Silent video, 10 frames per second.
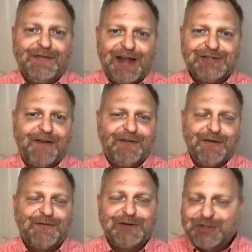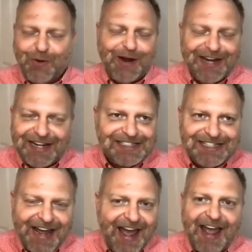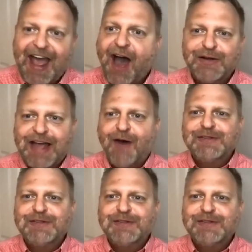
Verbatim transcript: thanks to everyone for joining us today how does how